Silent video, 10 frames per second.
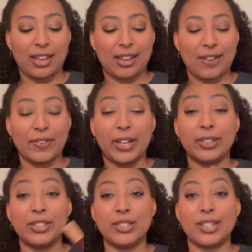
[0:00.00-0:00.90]
if I
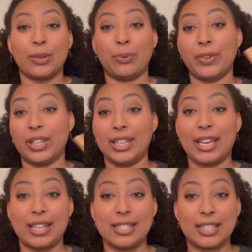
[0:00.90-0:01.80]
just like really
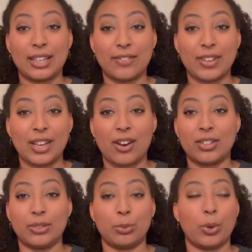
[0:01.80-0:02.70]
get sick of it,
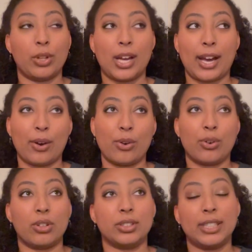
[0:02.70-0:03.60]
I'll roll it out
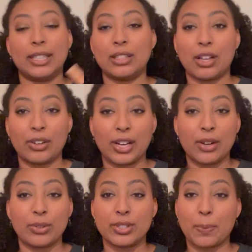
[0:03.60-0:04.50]
or I'll declutter it
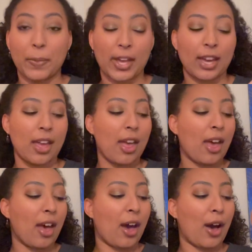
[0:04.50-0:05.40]
or something,
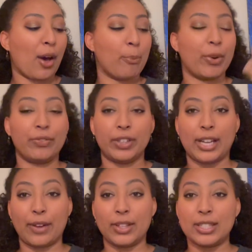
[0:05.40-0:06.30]
but for
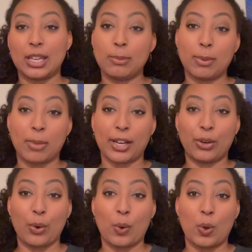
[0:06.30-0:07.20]
now that's gonna be my
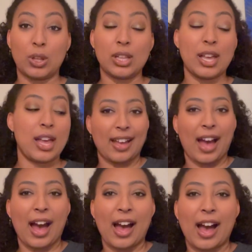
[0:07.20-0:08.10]
goal.
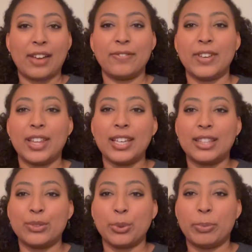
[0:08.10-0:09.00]
I feel like
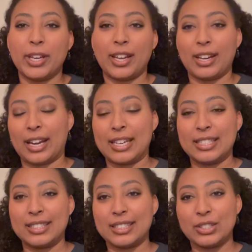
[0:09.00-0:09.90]
this will be a
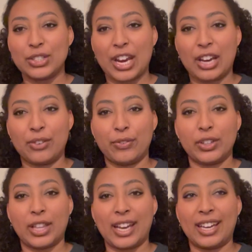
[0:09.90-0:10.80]
nice shade for
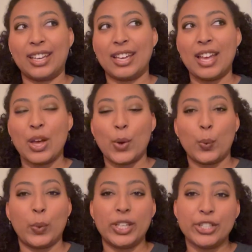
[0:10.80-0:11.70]
like
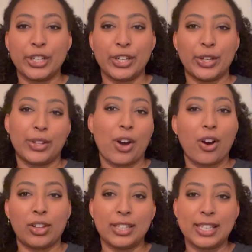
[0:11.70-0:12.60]
winter, the
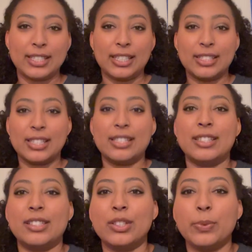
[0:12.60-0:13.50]
holiday season.
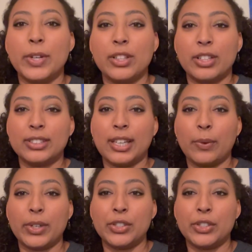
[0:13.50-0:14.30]
This is what it looks like when it